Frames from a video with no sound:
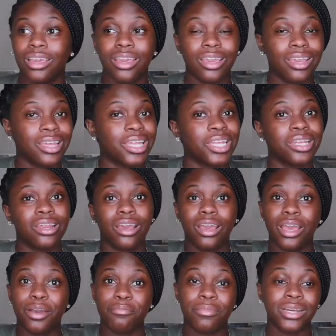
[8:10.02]
and I
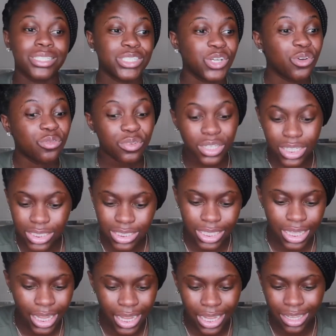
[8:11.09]
have my Telfar,
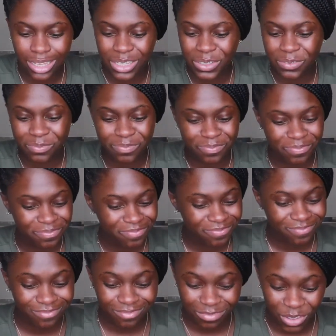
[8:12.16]
like,
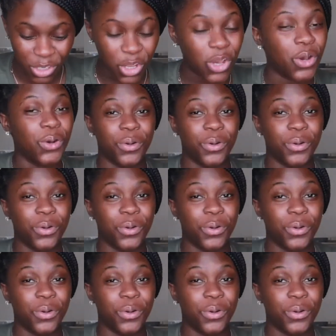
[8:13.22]
y'all.